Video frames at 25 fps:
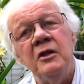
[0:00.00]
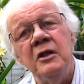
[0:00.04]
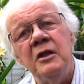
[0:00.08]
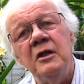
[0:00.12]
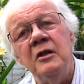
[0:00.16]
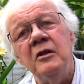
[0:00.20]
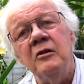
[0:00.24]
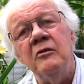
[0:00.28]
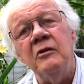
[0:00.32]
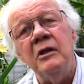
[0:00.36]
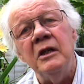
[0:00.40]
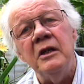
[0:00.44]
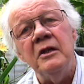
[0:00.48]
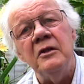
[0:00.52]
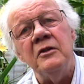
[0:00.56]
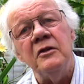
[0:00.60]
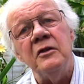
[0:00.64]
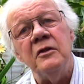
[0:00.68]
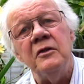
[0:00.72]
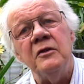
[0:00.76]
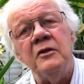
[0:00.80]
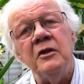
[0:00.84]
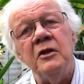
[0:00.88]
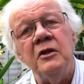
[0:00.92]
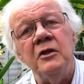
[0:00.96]
degrees
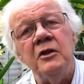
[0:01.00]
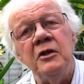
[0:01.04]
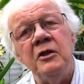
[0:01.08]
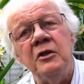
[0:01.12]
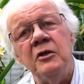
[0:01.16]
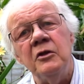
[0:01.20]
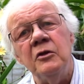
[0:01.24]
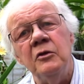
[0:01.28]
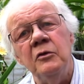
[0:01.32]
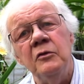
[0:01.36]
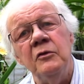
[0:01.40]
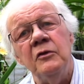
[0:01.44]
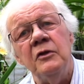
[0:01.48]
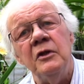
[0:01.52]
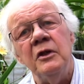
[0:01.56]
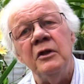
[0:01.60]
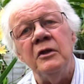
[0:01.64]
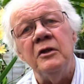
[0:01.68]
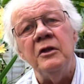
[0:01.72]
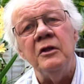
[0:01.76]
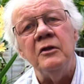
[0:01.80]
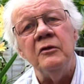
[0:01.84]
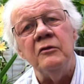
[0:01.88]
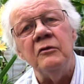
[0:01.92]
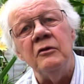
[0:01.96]
to 32,
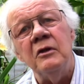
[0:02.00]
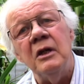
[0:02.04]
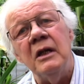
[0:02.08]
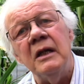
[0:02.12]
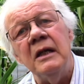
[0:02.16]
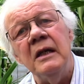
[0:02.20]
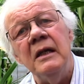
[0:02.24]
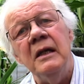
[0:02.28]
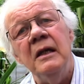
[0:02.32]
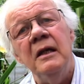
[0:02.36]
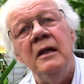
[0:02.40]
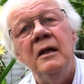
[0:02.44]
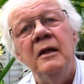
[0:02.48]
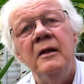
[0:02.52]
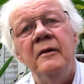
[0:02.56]
33,